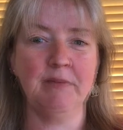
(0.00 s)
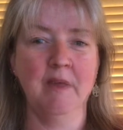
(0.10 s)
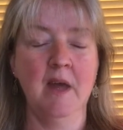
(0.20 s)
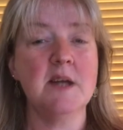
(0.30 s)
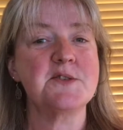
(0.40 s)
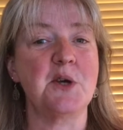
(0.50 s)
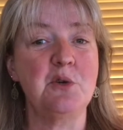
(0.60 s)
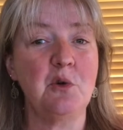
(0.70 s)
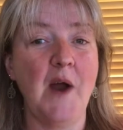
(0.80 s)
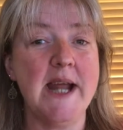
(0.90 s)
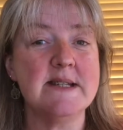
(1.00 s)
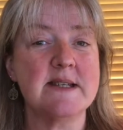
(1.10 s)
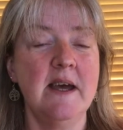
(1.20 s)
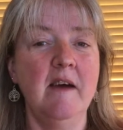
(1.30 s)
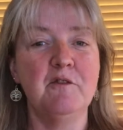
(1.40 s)
So great
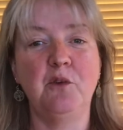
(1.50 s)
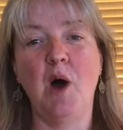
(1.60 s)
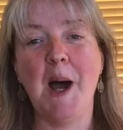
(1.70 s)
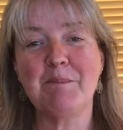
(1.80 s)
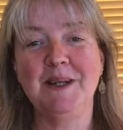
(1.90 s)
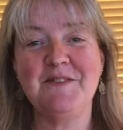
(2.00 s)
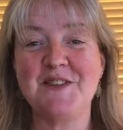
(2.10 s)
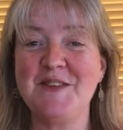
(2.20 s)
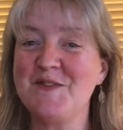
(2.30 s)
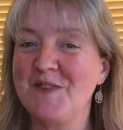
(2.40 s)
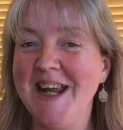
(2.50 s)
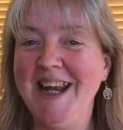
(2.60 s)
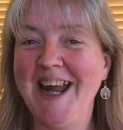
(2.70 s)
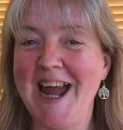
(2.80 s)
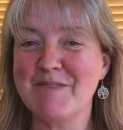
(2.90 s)
for uplifting,
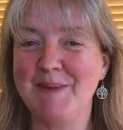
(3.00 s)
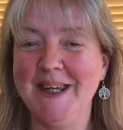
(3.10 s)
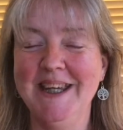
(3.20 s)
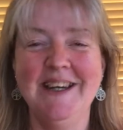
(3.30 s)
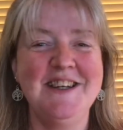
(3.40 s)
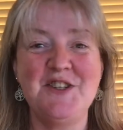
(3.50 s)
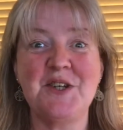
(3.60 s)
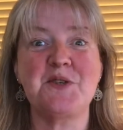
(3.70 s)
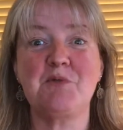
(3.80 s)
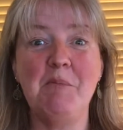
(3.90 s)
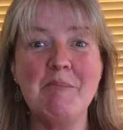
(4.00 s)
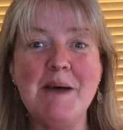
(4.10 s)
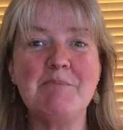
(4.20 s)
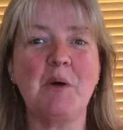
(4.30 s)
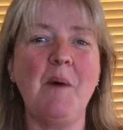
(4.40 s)
feeling happy. Just
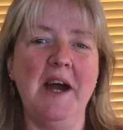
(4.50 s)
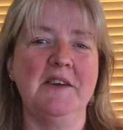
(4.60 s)
remember where they're